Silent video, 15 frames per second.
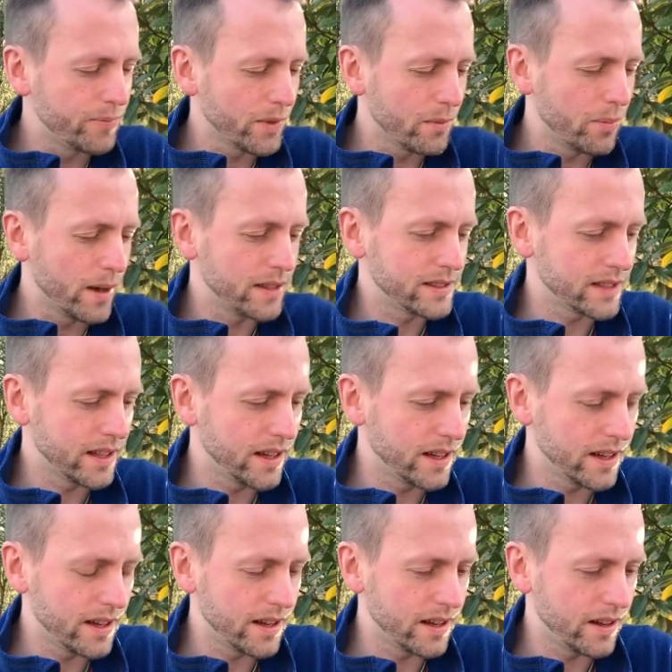But
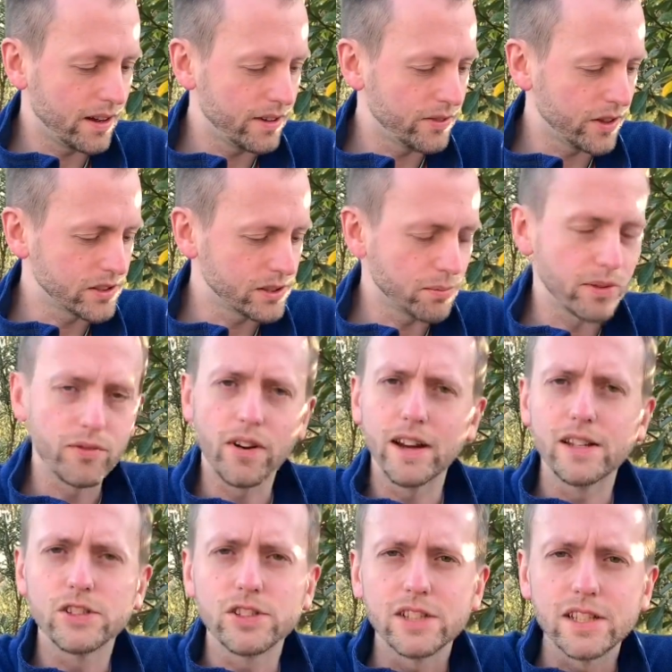I've got something very
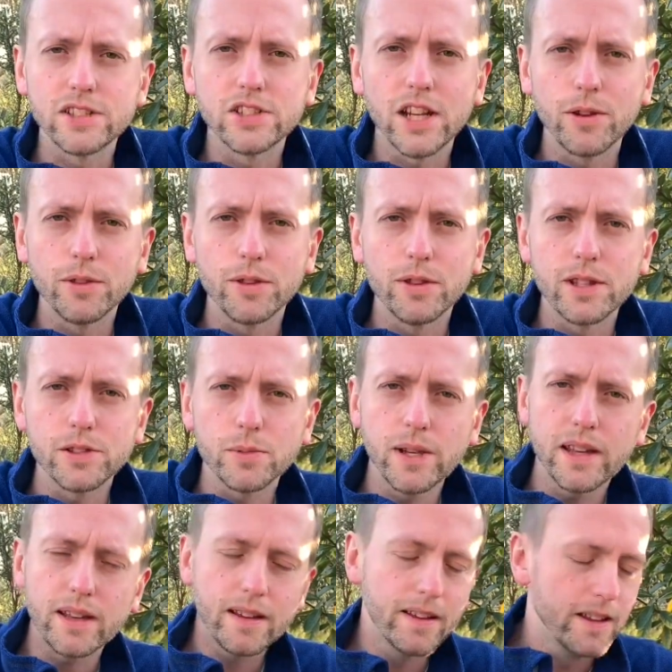interesting to share with you this
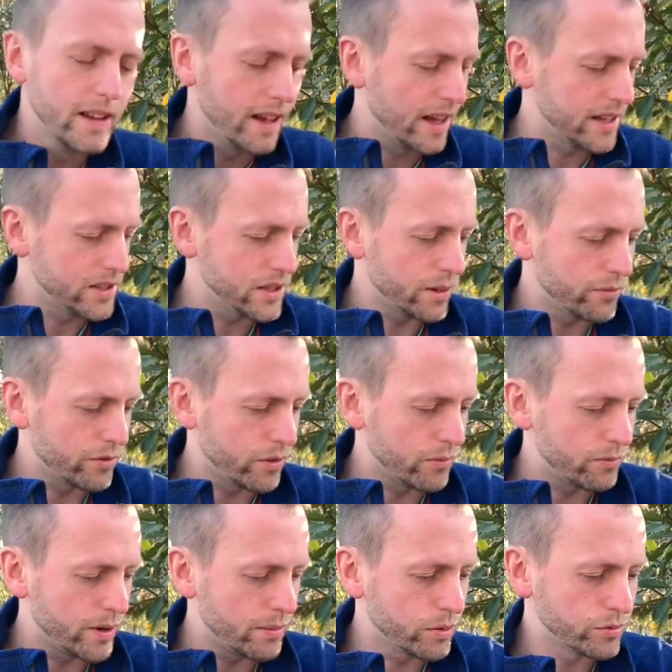week, and it's come from
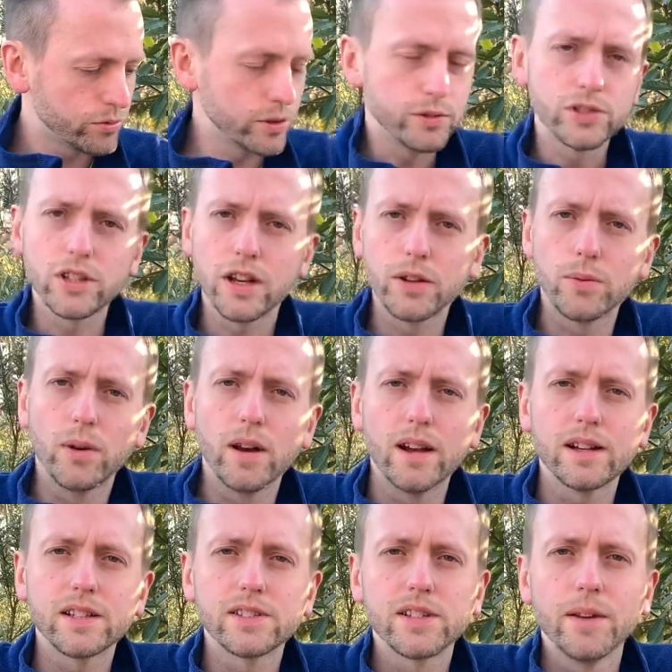Rebel Root
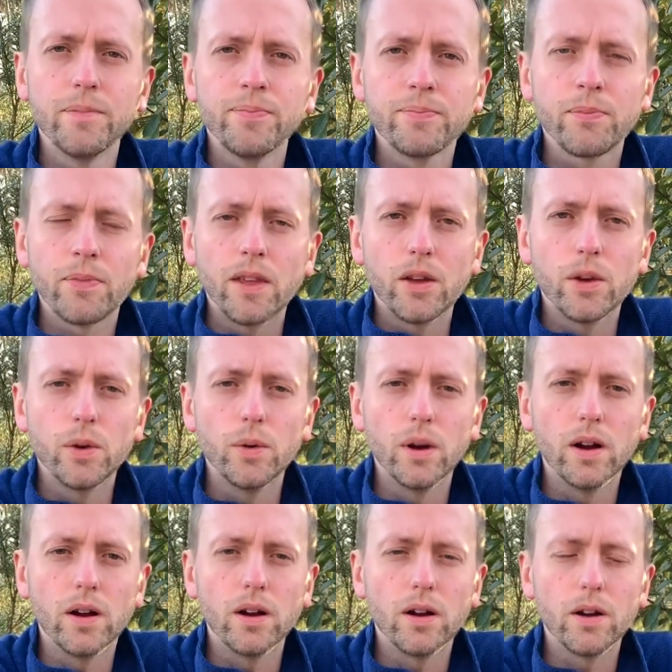Ciderworks, who
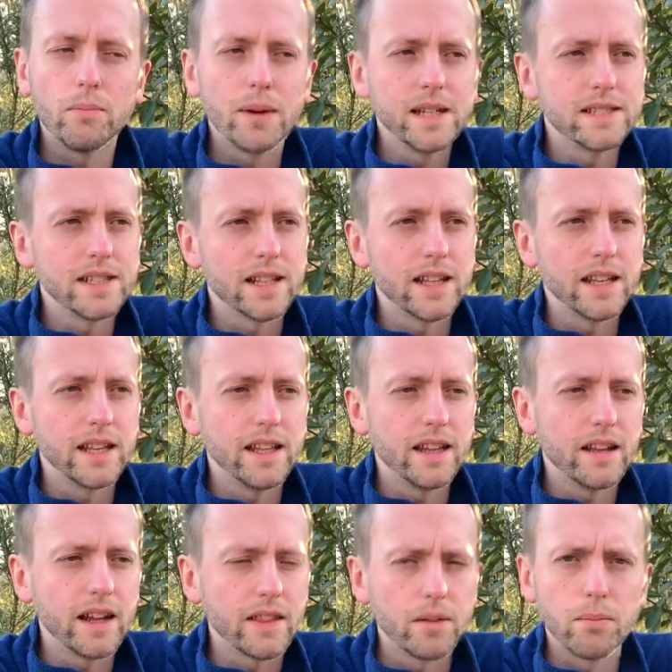are basically
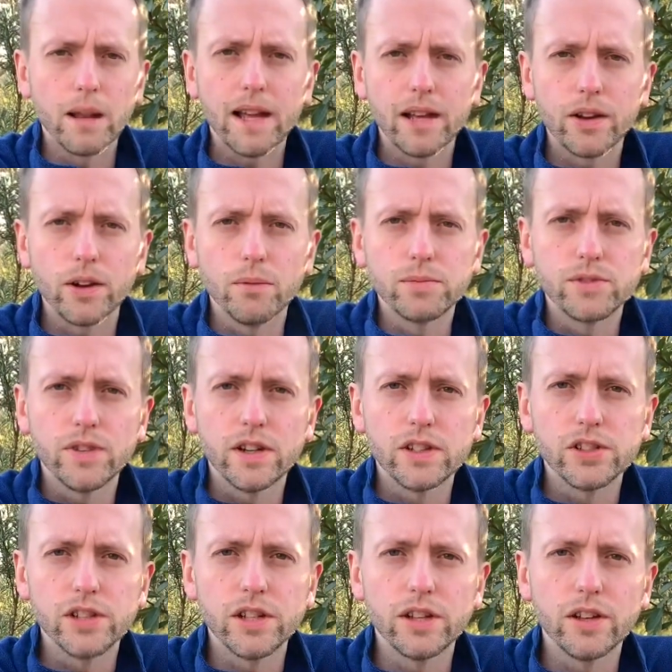like the Black Ops
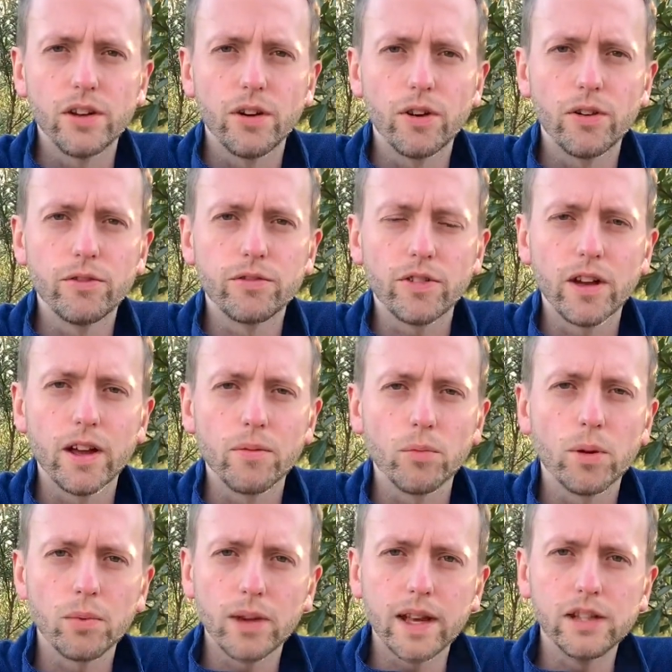version of
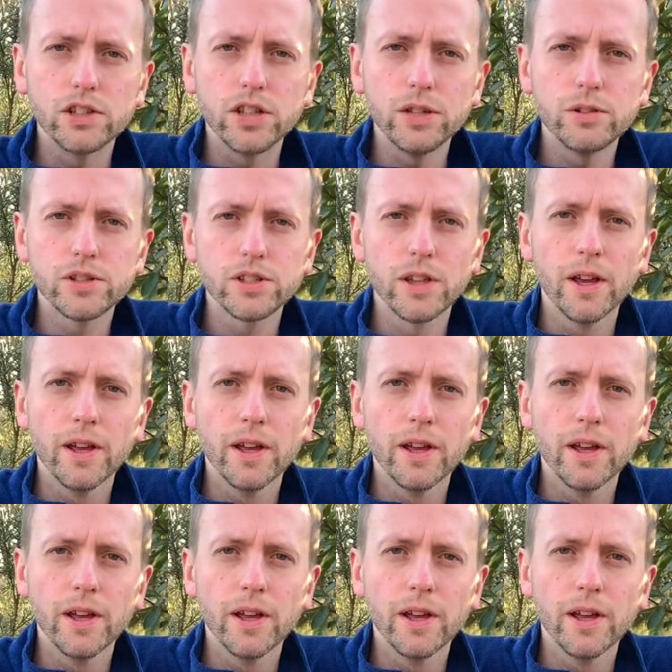Wobblegate juice.